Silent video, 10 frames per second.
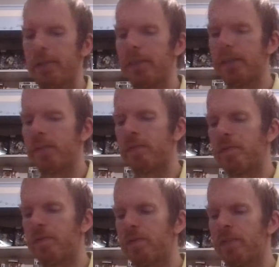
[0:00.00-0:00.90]
just a
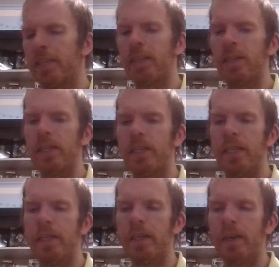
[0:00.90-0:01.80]

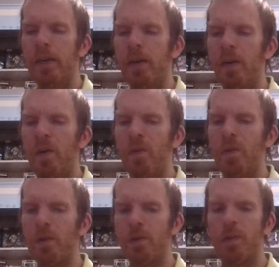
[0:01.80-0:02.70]
vanilla
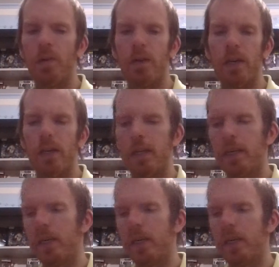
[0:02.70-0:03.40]
4/4.